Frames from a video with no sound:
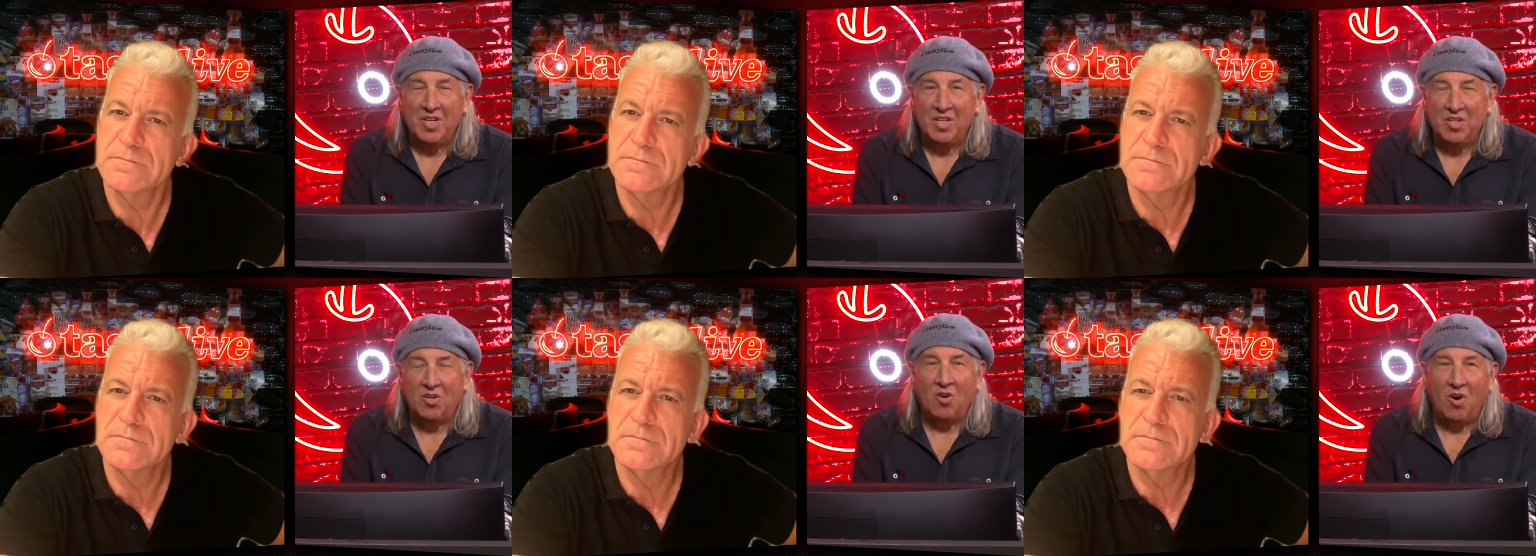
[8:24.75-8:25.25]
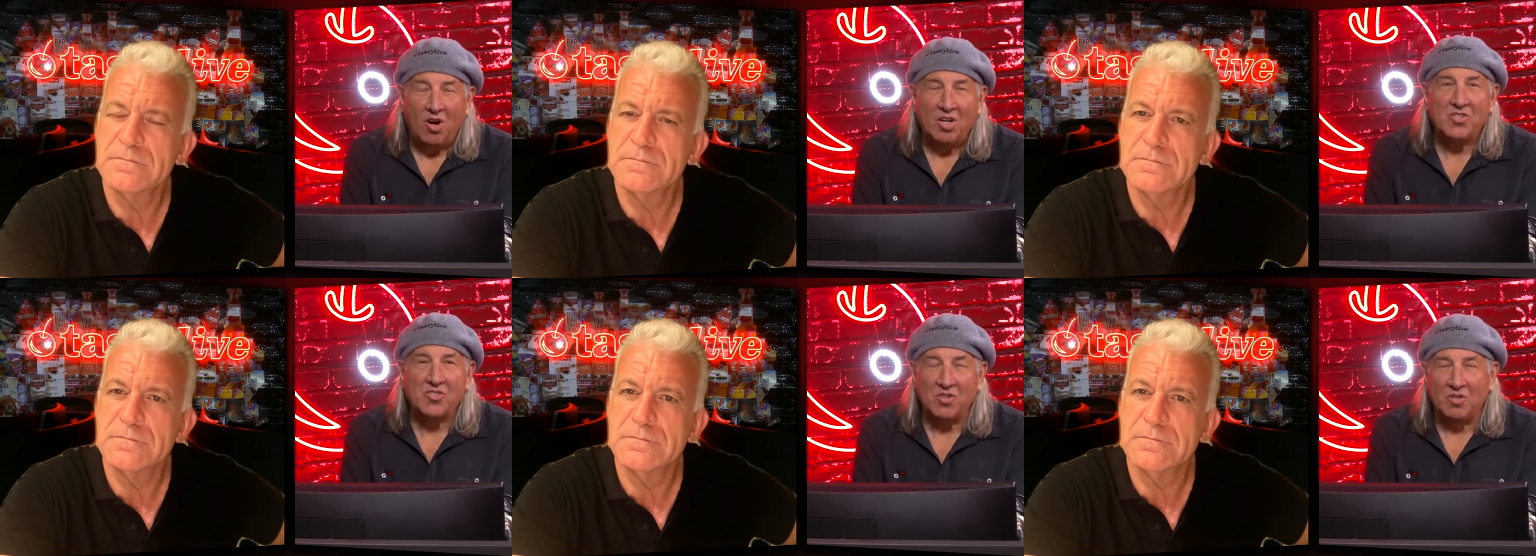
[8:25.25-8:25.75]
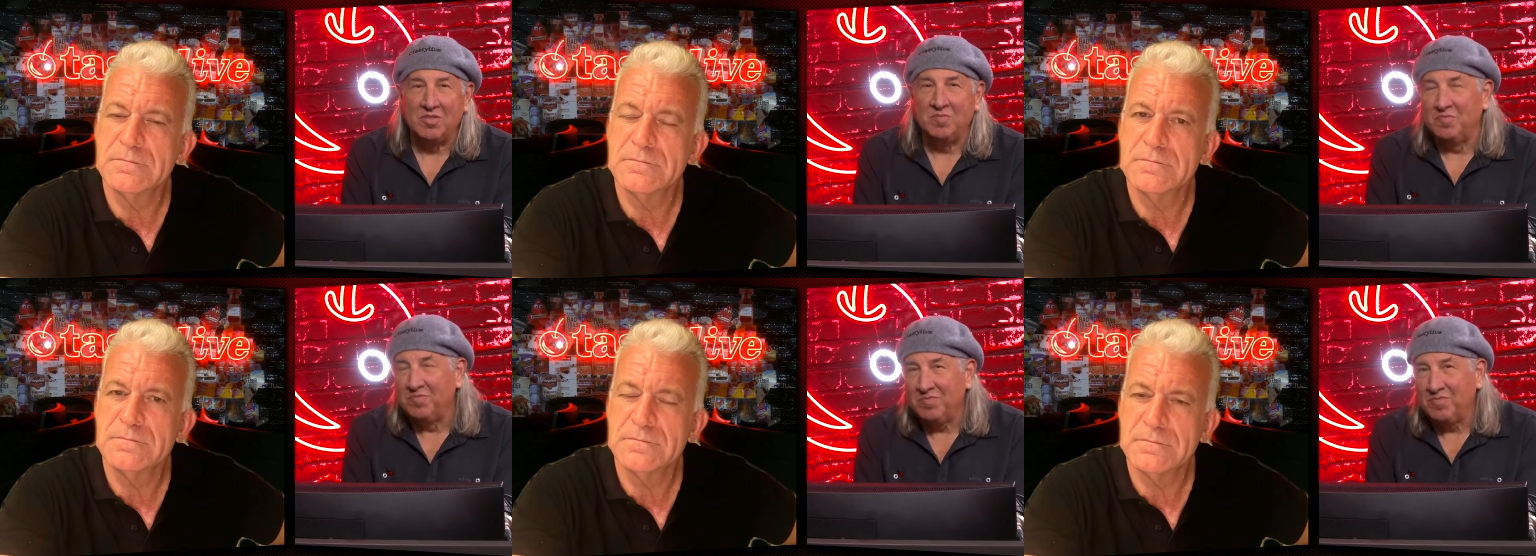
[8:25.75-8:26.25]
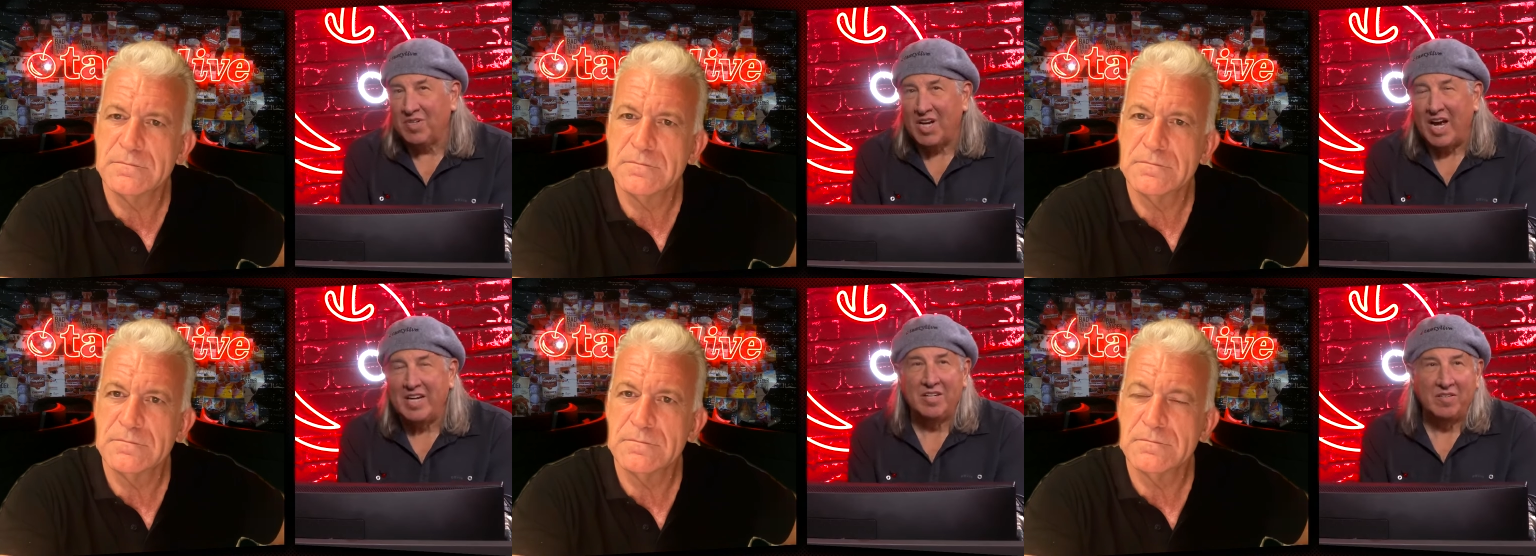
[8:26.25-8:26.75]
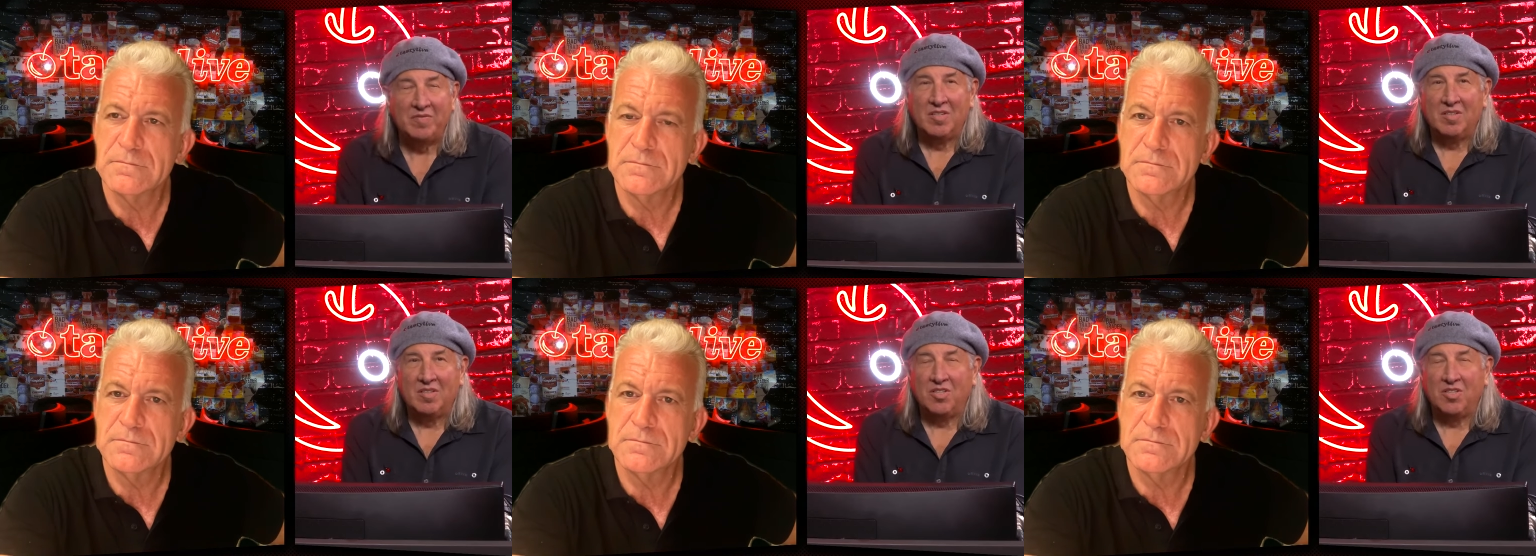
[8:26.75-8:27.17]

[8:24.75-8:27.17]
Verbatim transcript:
Speaker 1: there are certain kind of